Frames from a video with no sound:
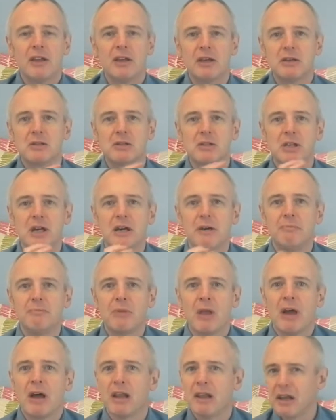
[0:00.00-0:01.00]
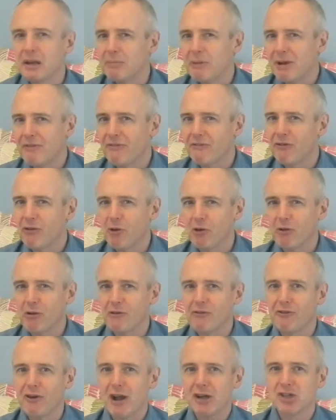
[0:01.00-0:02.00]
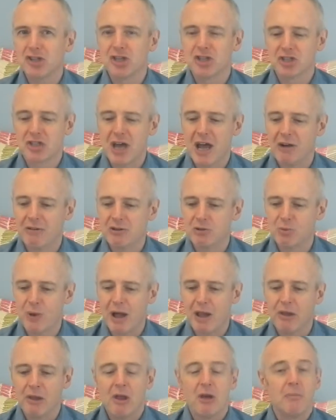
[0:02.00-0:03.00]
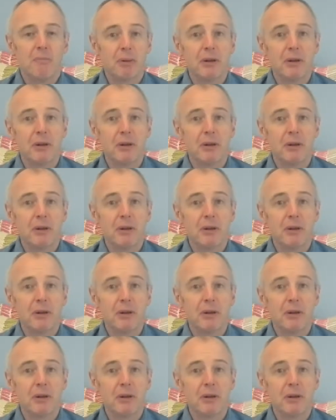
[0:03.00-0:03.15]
There's a little bit of floral freshness there as well,